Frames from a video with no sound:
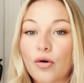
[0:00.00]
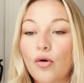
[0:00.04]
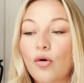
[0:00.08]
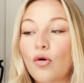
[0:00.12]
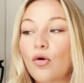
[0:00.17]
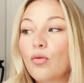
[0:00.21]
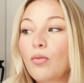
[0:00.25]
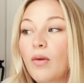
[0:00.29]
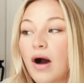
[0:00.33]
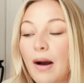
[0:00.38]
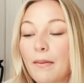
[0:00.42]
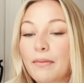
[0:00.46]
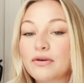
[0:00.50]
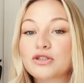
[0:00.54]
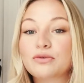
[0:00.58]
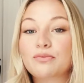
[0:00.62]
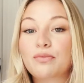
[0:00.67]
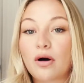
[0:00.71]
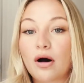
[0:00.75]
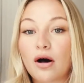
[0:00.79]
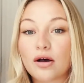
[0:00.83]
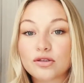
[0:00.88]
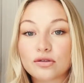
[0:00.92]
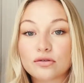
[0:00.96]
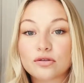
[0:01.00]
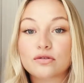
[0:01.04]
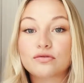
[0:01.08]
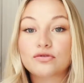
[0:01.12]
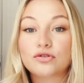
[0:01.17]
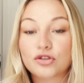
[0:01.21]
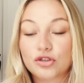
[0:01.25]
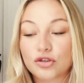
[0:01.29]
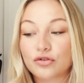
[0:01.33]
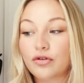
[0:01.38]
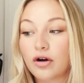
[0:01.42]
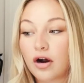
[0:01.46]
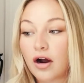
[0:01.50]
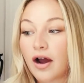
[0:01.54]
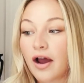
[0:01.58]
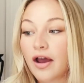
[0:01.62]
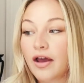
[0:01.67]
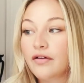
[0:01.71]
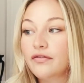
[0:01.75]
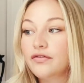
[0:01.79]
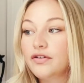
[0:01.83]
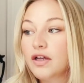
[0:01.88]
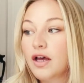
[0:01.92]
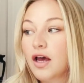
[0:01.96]
all my Amazon parcels have just
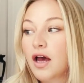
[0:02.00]
arrived.